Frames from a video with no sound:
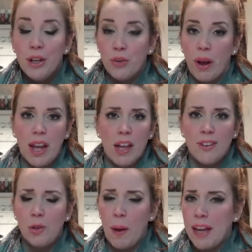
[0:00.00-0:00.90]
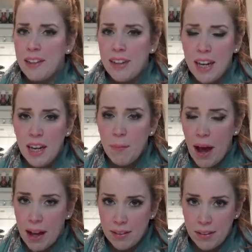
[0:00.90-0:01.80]
So I get spaghettini
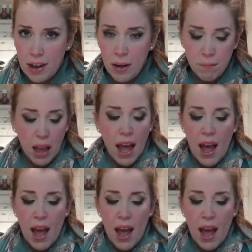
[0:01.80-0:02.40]
pasta